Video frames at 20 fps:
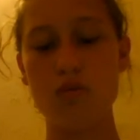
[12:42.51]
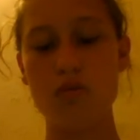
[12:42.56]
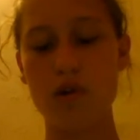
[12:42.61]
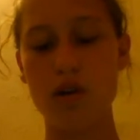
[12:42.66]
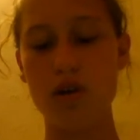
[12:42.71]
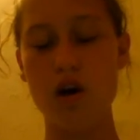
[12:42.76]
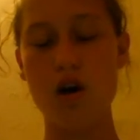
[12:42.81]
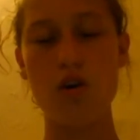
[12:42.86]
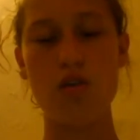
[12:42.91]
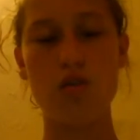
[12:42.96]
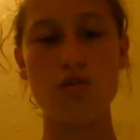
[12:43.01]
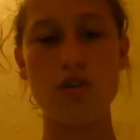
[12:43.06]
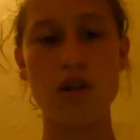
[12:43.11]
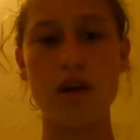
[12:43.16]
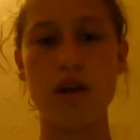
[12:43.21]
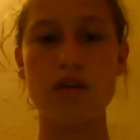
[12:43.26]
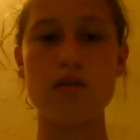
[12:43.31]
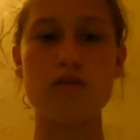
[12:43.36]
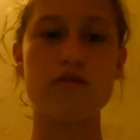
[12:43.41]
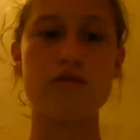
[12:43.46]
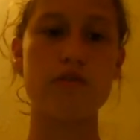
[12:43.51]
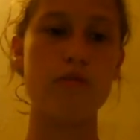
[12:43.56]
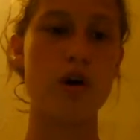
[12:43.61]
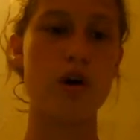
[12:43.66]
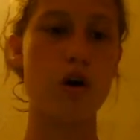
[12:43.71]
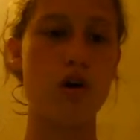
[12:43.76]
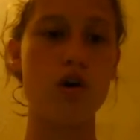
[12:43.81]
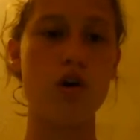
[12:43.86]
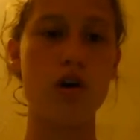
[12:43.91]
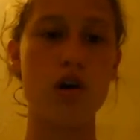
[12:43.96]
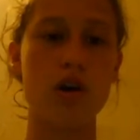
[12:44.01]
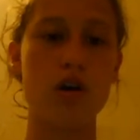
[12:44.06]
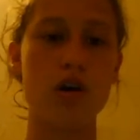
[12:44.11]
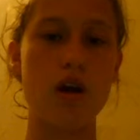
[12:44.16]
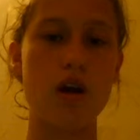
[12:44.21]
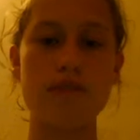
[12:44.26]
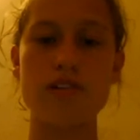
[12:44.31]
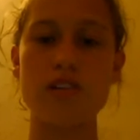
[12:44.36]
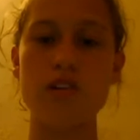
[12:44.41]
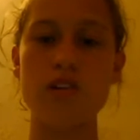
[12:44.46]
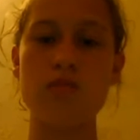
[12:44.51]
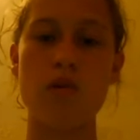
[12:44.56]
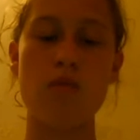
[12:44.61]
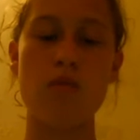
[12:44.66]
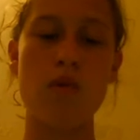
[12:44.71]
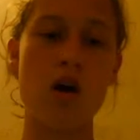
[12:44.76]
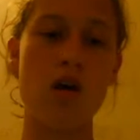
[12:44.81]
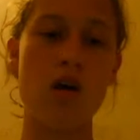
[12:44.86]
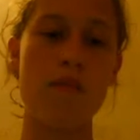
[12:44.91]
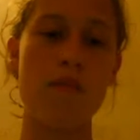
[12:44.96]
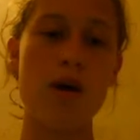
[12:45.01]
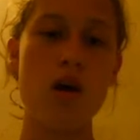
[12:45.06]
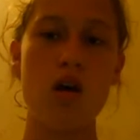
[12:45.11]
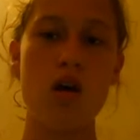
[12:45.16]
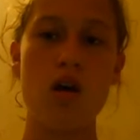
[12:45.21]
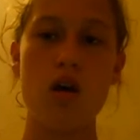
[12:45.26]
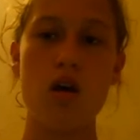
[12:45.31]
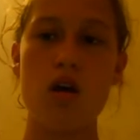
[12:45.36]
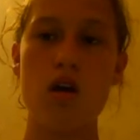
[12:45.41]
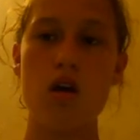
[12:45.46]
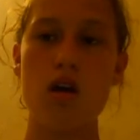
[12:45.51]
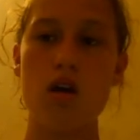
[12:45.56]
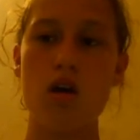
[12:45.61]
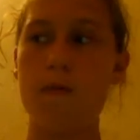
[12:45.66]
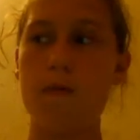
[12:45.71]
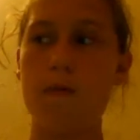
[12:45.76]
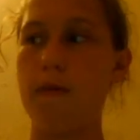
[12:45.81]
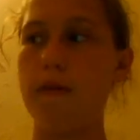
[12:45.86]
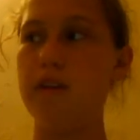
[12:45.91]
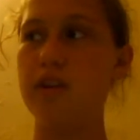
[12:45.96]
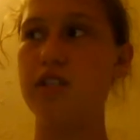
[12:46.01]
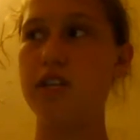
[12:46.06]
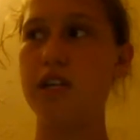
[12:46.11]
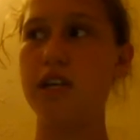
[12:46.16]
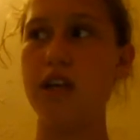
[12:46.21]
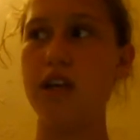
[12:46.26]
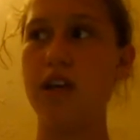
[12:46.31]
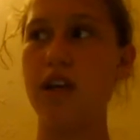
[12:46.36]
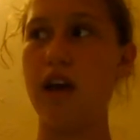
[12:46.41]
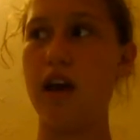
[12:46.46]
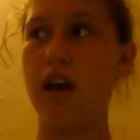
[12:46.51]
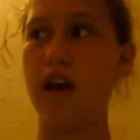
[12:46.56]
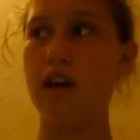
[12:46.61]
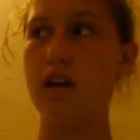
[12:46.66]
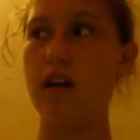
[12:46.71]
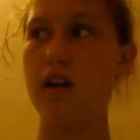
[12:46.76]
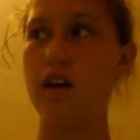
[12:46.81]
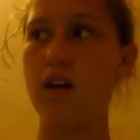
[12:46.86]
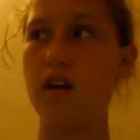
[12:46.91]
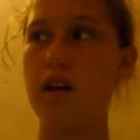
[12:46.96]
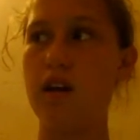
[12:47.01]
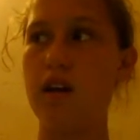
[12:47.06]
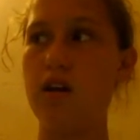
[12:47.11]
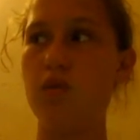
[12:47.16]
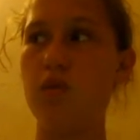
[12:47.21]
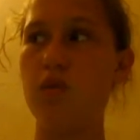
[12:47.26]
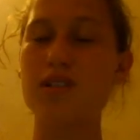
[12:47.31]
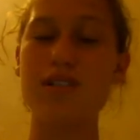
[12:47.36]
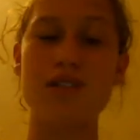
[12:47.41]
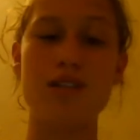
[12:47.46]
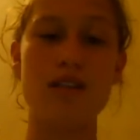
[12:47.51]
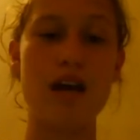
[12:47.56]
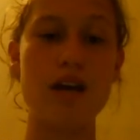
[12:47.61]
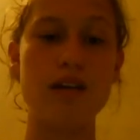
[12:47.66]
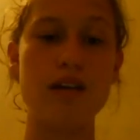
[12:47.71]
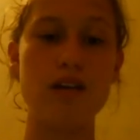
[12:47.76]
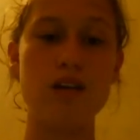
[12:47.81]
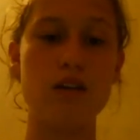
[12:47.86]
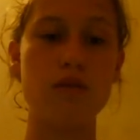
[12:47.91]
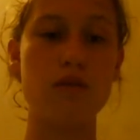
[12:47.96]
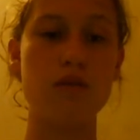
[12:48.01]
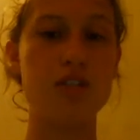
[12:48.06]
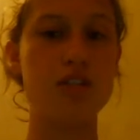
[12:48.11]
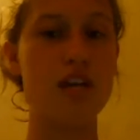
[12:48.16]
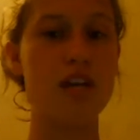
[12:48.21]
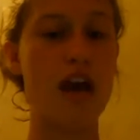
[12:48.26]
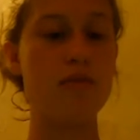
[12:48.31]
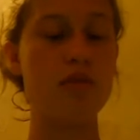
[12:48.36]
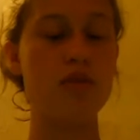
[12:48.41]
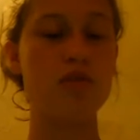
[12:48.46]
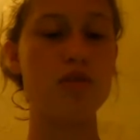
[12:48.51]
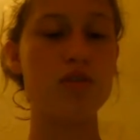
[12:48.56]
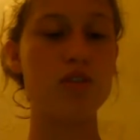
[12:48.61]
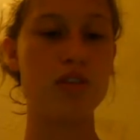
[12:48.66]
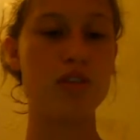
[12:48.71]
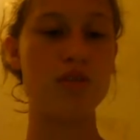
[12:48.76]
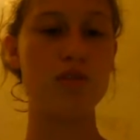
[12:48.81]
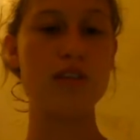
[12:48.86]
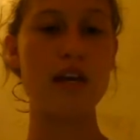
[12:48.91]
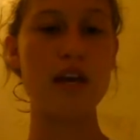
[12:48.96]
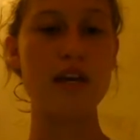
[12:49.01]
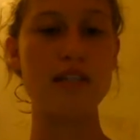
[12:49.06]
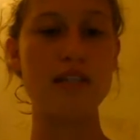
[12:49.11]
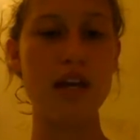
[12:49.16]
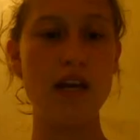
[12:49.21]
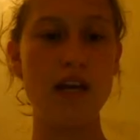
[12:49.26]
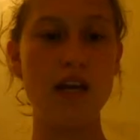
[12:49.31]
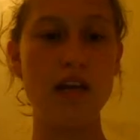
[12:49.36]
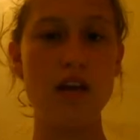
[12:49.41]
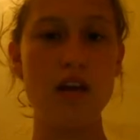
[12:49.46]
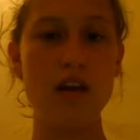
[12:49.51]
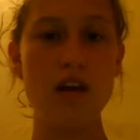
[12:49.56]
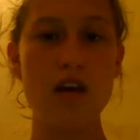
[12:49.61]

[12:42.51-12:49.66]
But no, that comes from my heart. I see my mom, it wasn't that young, but she had me when she was 18.